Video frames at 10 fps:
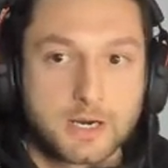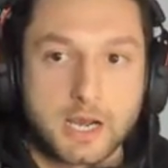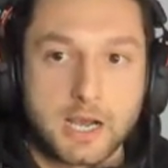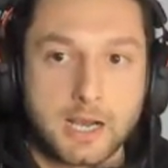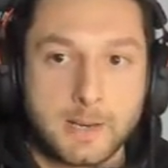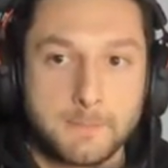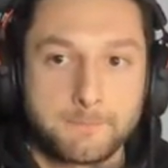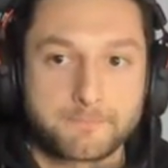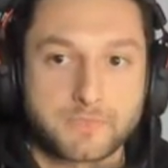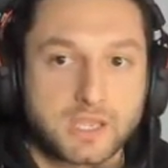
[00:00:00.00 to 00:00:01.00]

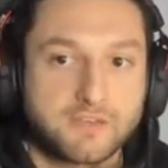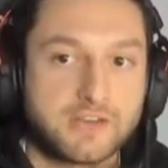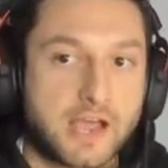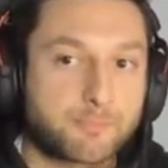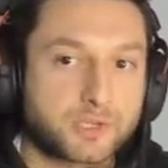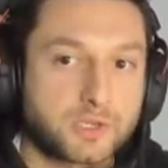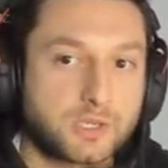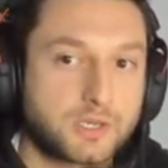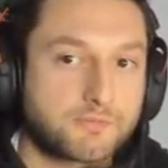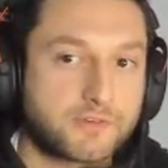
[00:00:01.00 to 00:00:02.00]
If Napoli
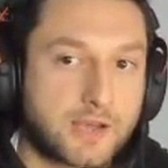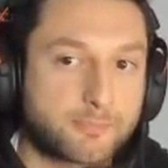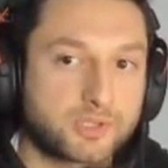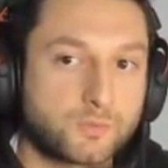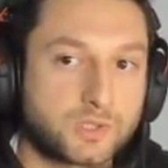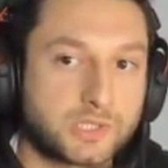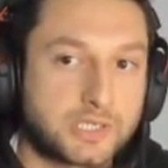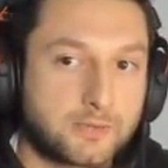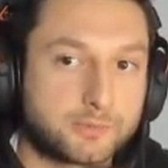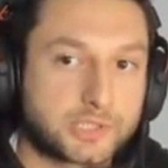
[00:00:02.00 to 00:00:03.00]
win the
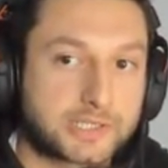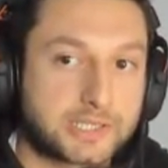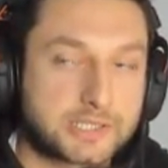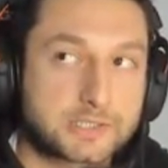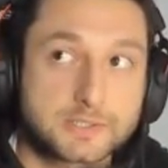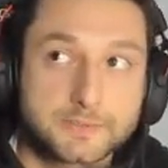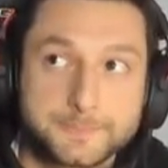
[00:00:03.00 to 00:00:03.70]
double like this,